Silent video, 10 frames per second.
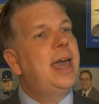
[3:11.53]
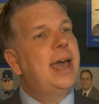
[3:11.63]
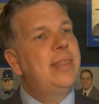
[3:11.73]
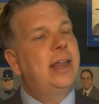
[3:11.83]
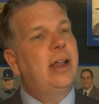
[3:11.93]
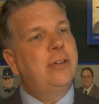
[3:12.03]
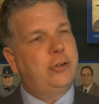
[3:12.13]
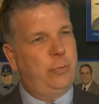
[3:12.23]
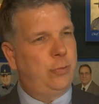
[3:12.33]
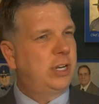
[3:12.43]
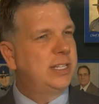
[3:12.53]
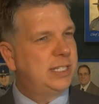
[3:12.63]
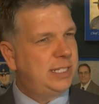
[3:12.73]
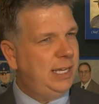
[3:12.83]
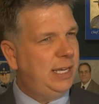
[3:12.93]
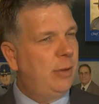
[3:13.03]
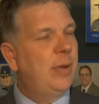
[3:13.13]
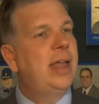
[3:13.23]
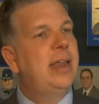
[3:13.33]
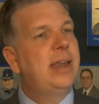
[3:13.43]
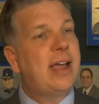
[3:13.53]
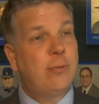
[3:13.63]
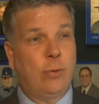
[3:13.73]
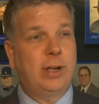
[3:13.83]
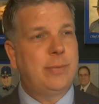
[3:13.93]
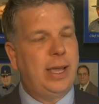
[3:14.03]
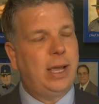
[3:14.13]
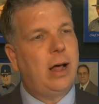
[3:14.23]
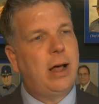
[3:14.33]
and then other troopers can see them and everyone can make